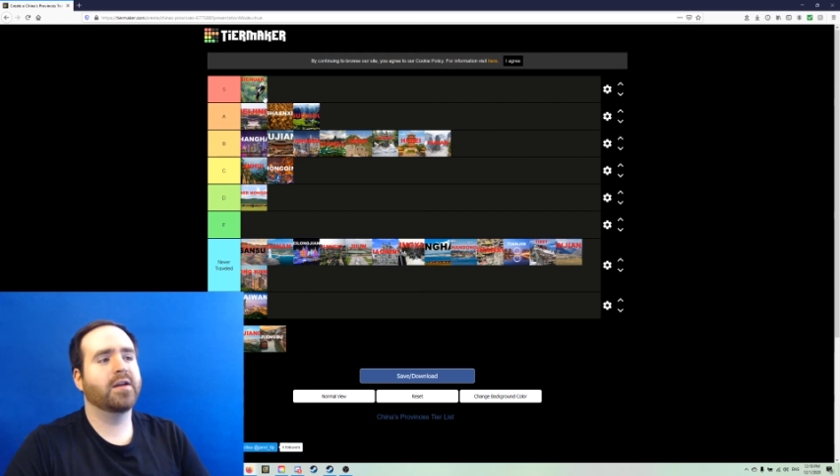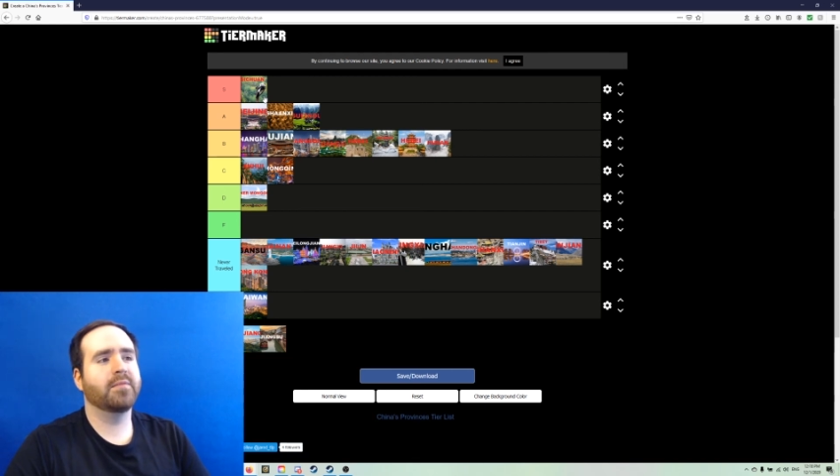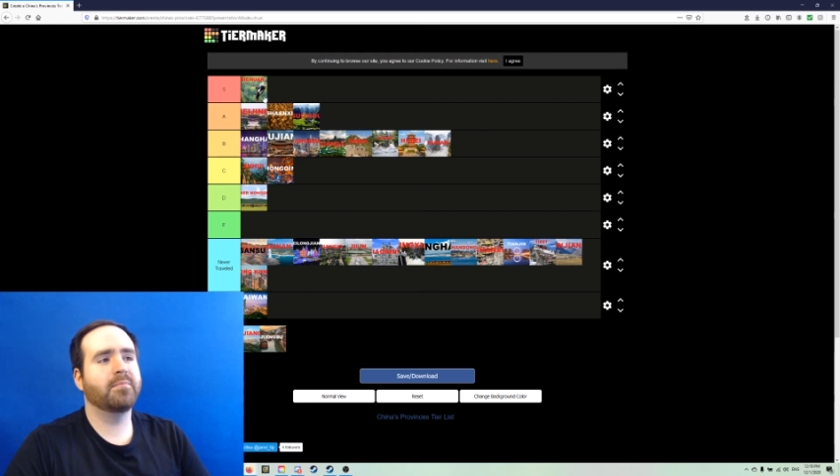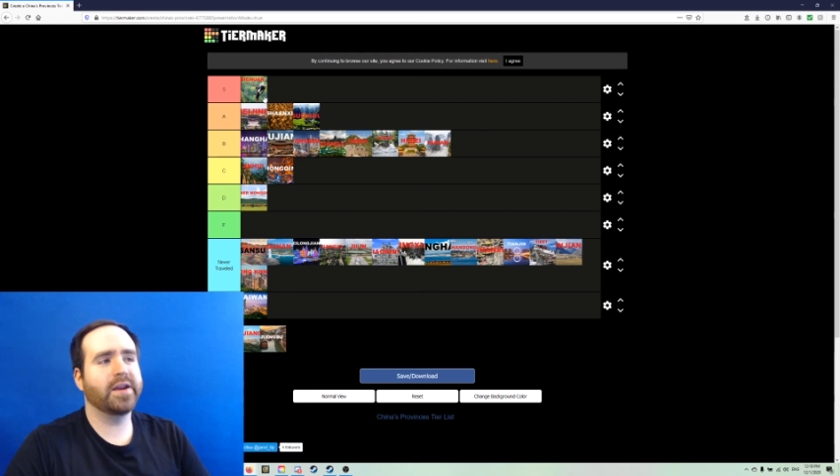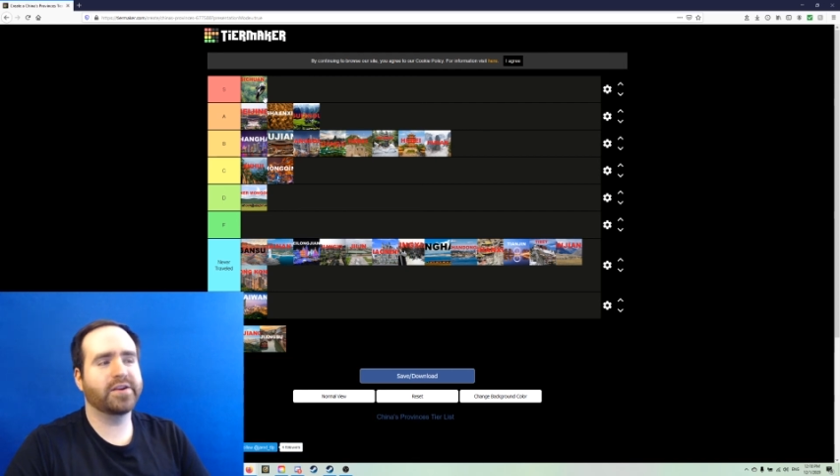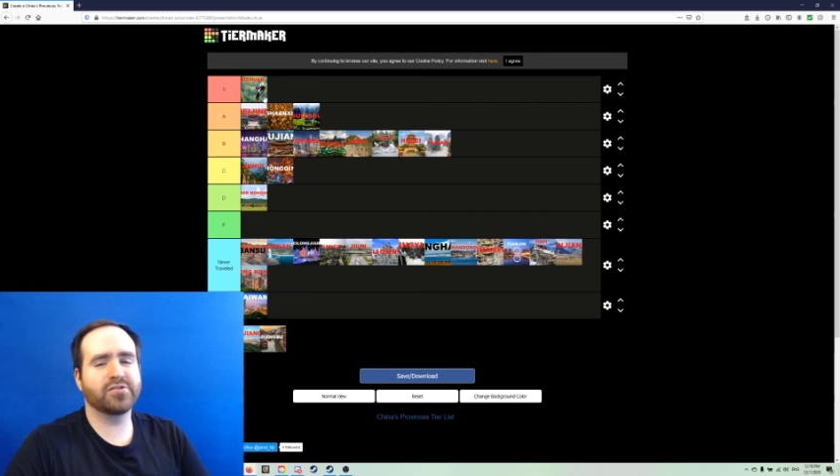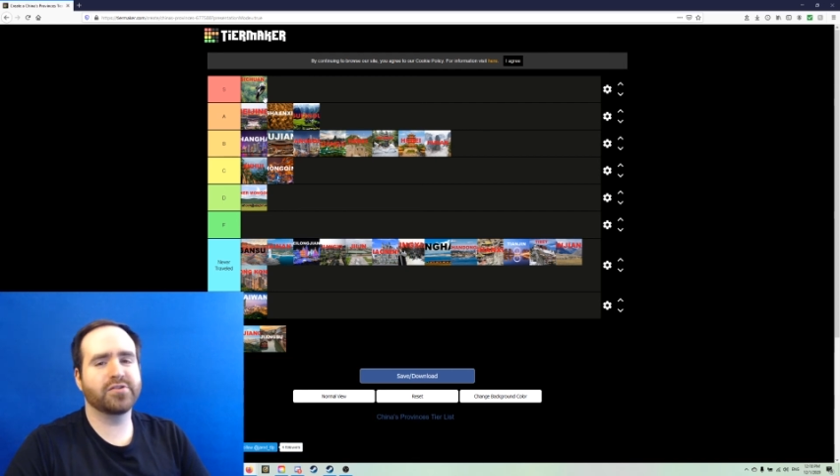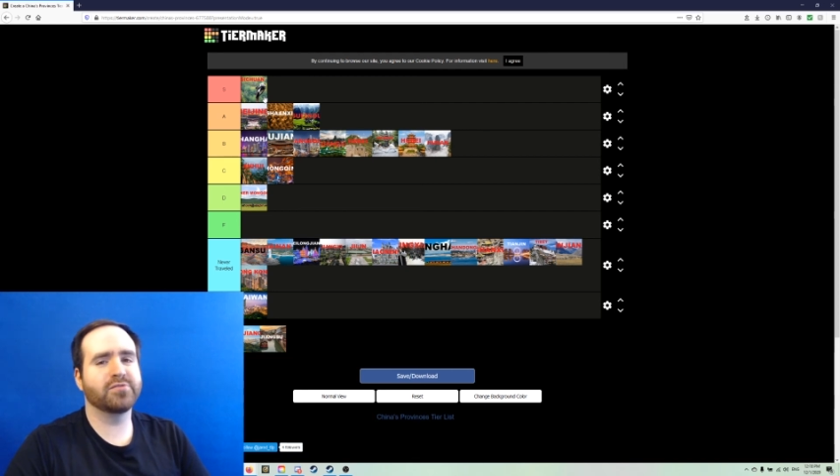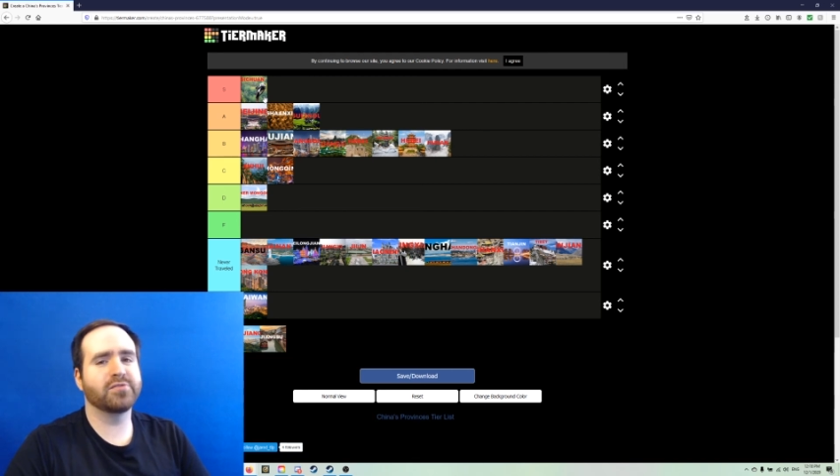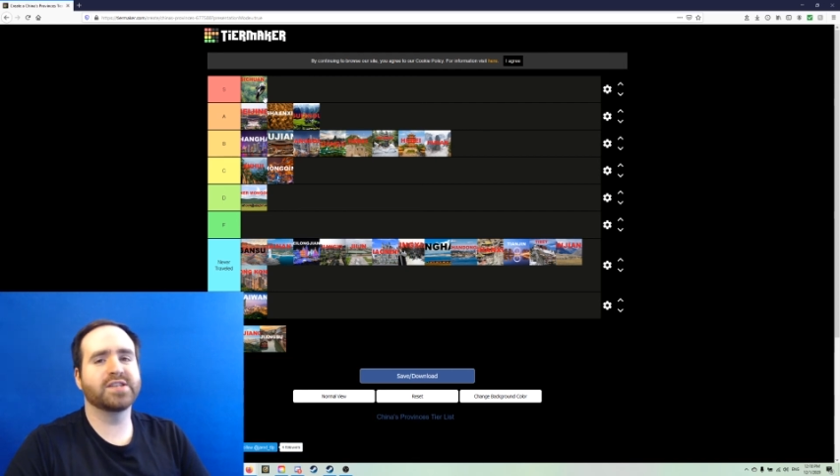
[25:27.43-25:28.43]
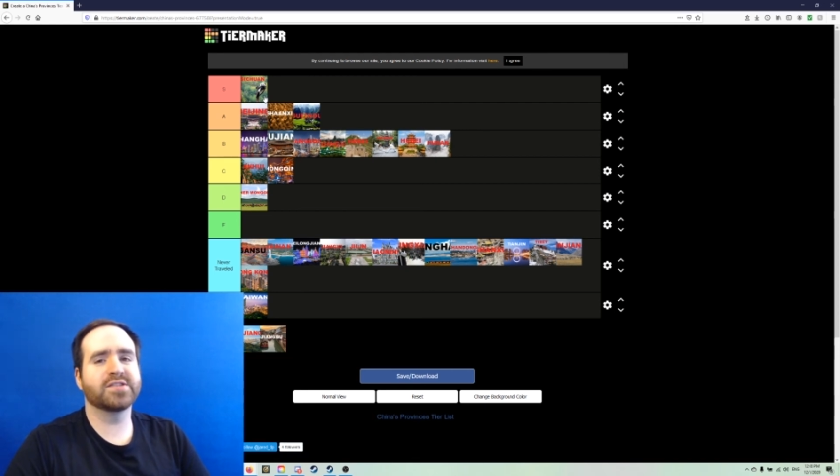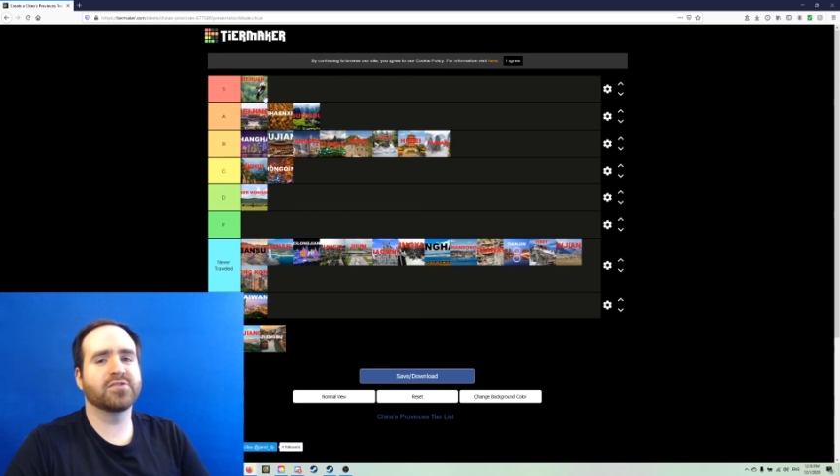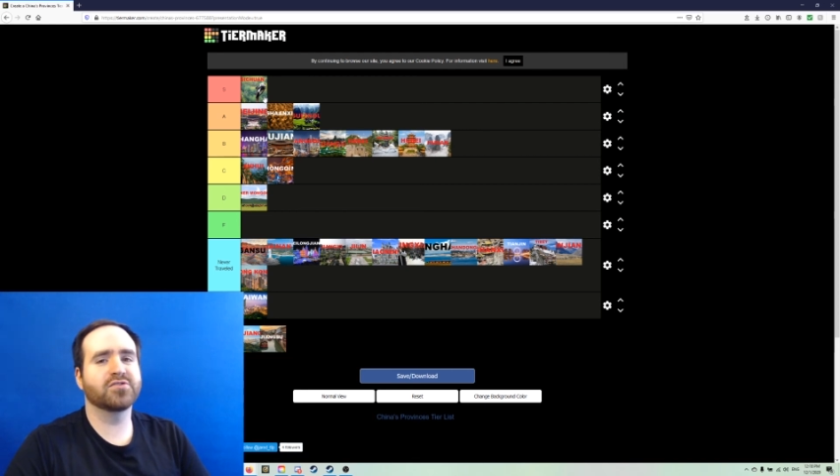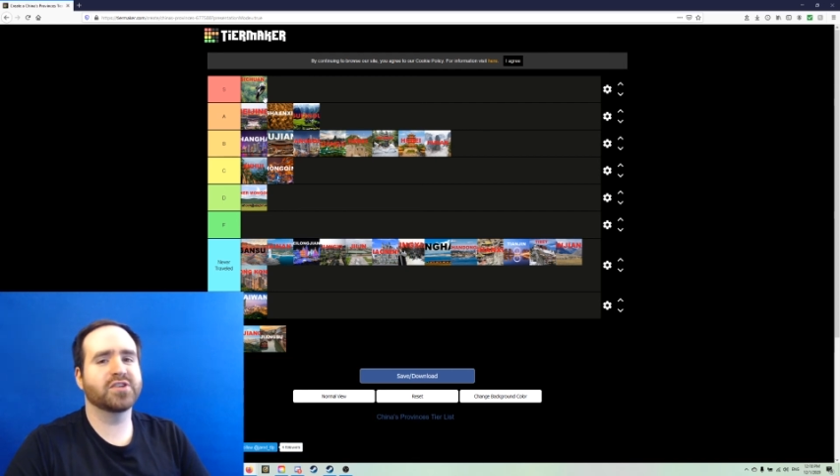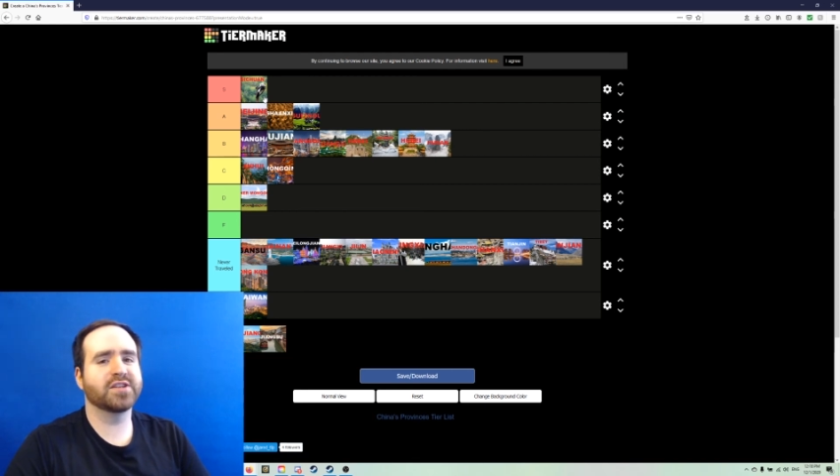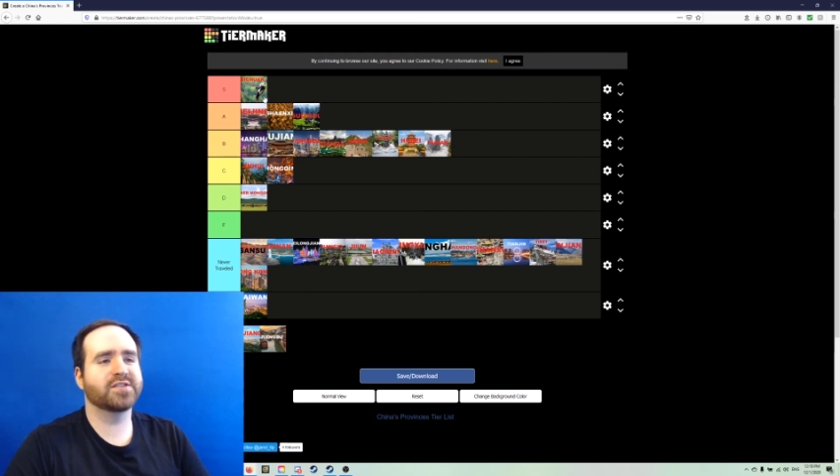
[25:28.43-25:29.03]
Make sure you research it